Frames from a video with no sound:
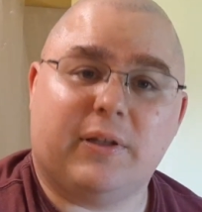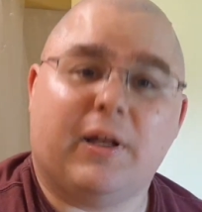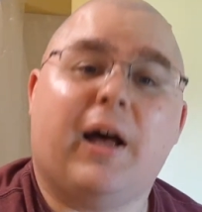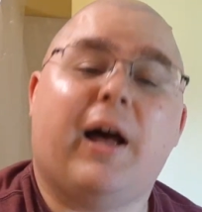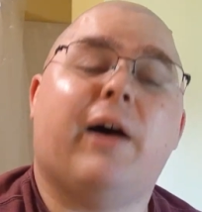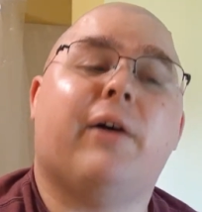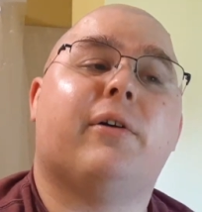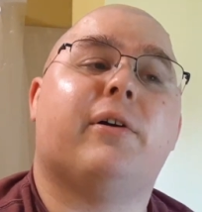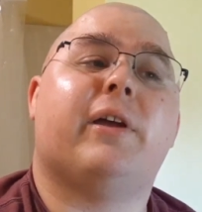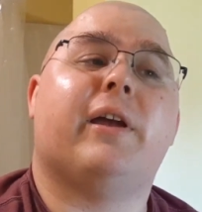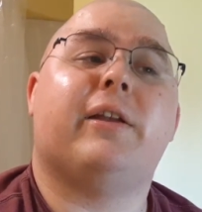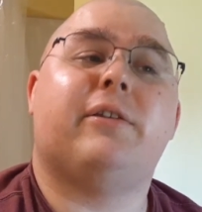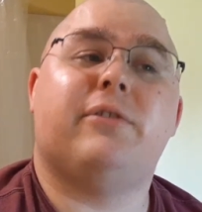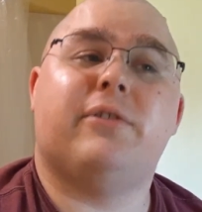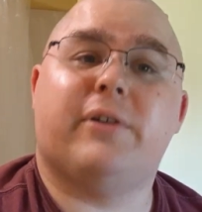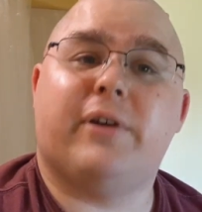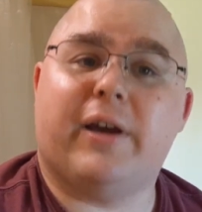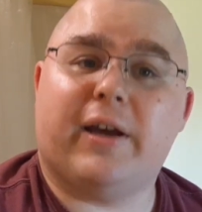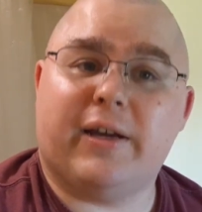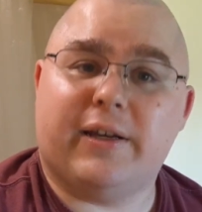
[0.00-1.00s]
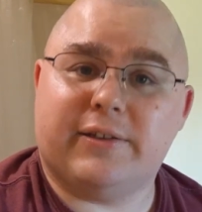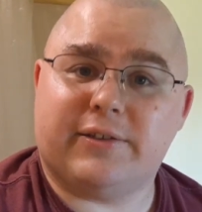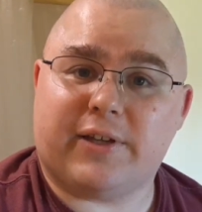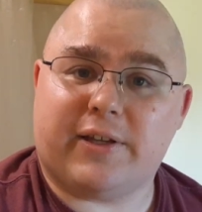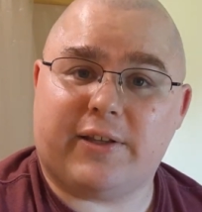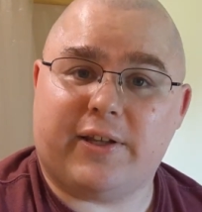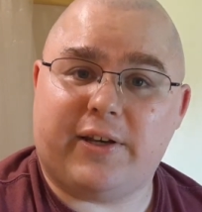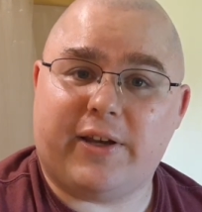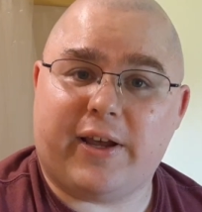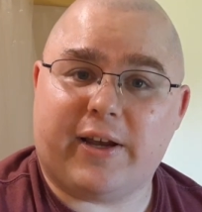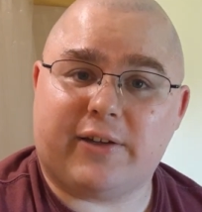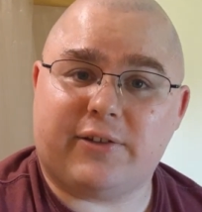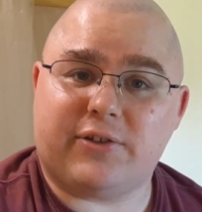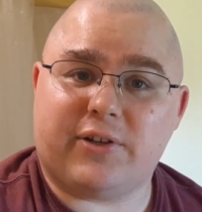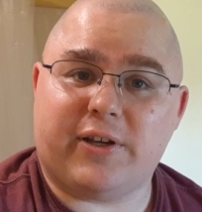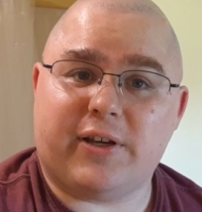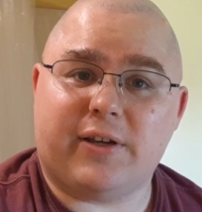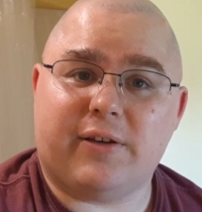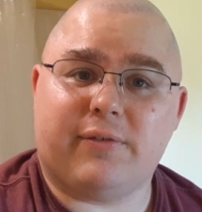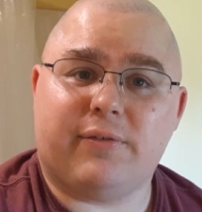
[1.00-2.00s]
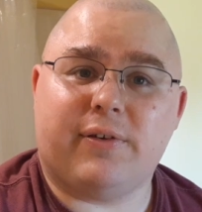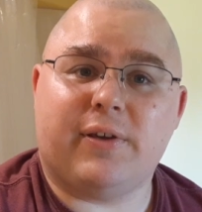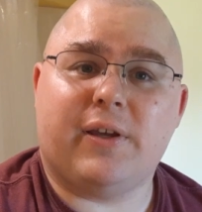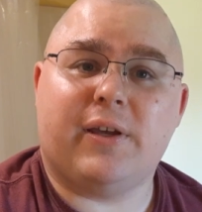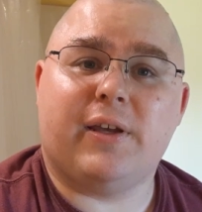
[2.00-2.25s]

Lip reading: I'll catch you guys on the next shave.